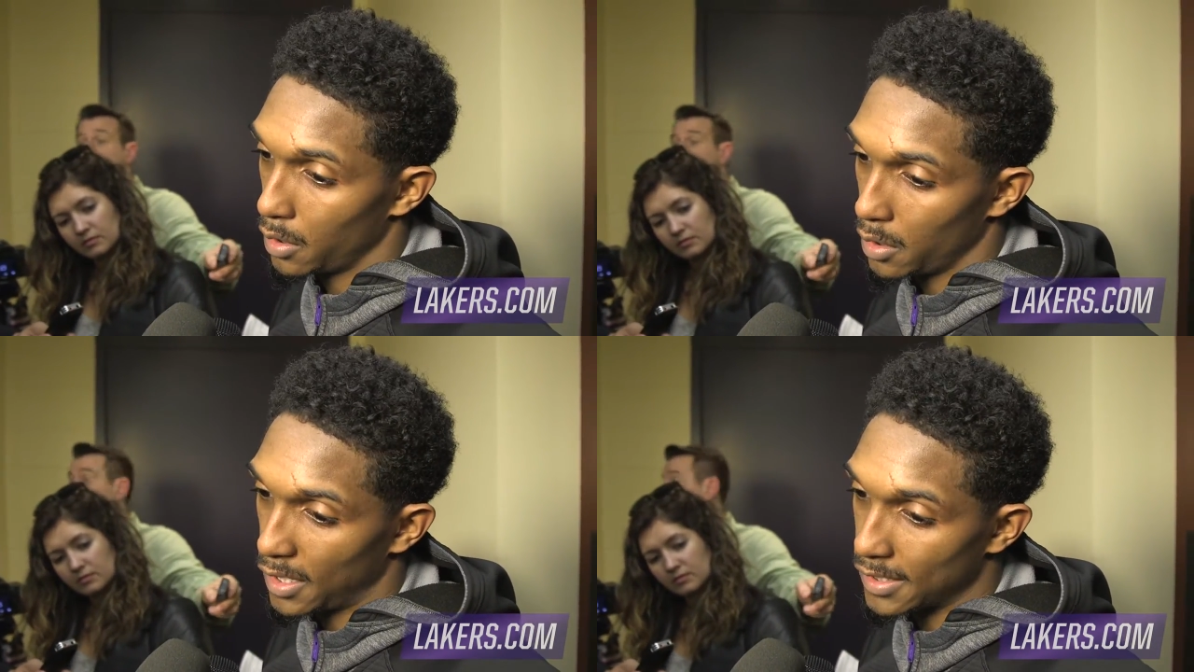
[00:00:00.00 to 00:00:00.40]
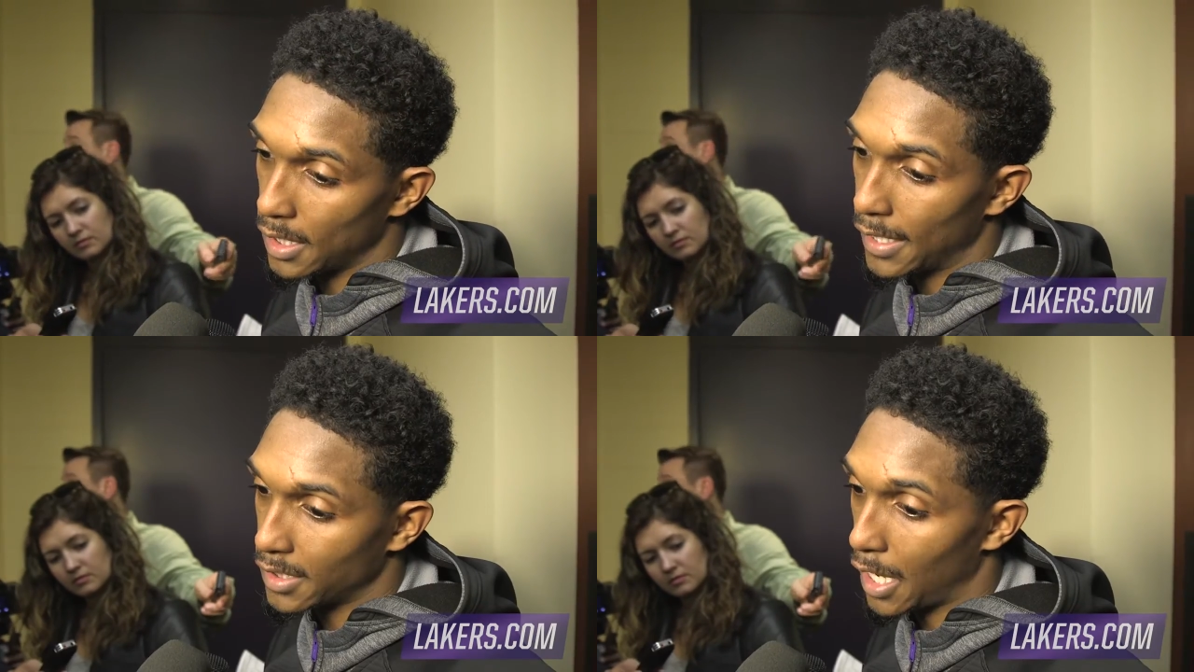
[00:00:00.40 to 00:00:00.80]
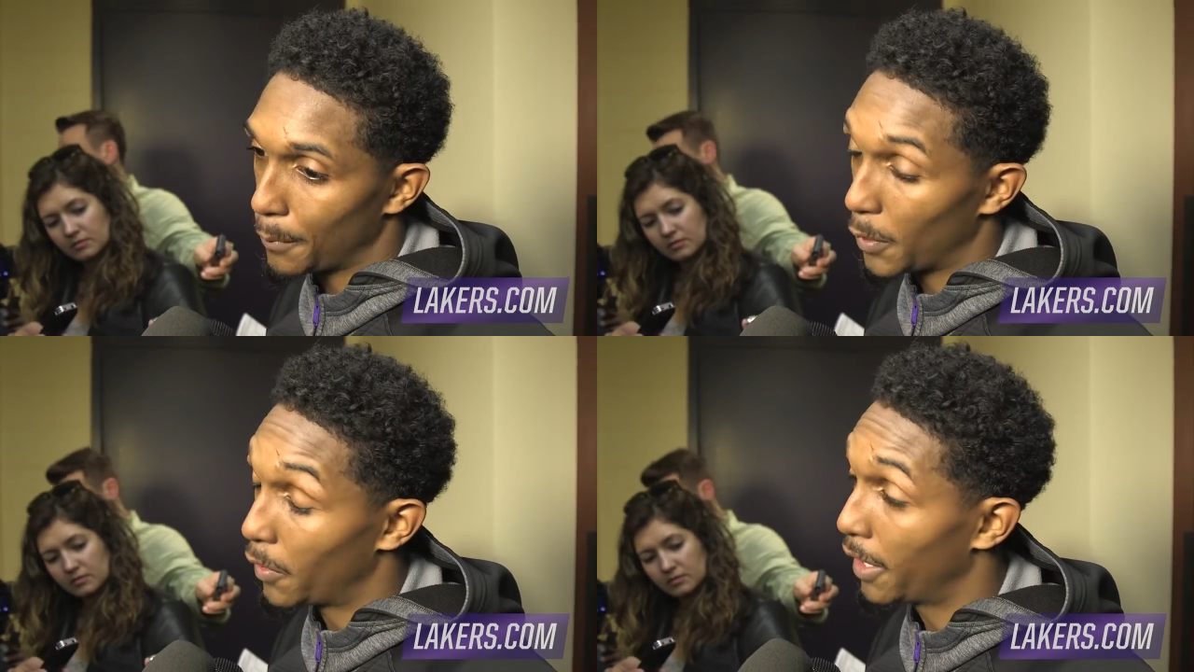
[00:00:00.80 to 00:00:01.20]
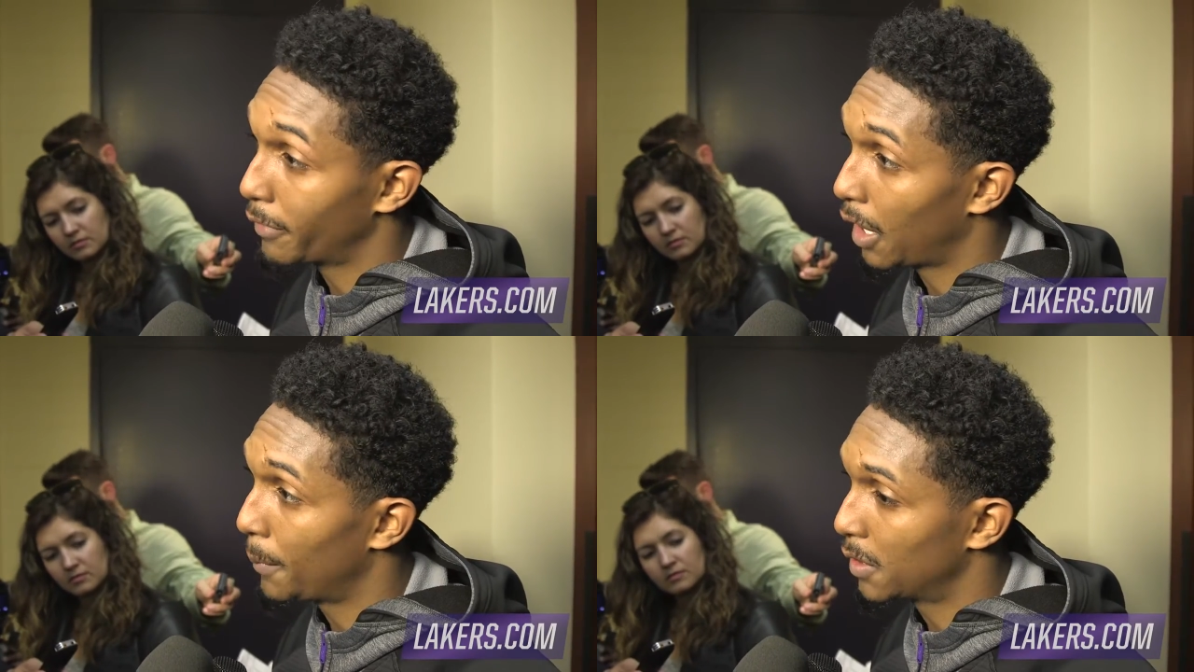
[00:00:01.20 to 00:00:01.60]
Speaker 1: Uh, this last game, we don't have
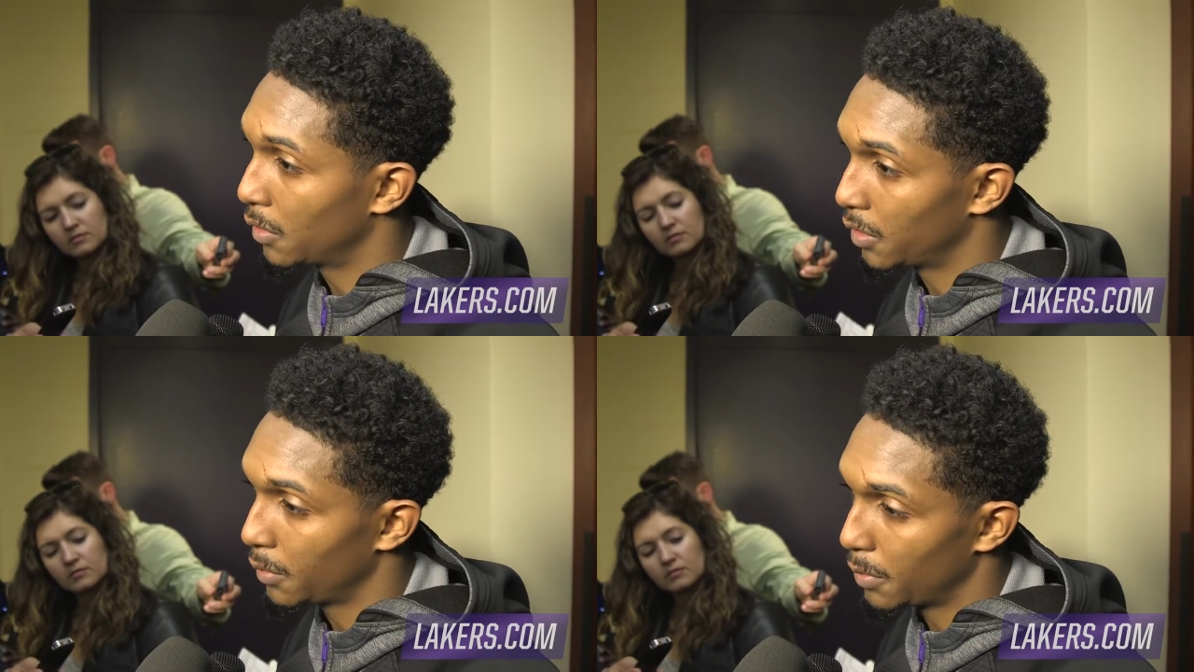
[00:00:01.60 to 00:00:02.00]
that opportunity.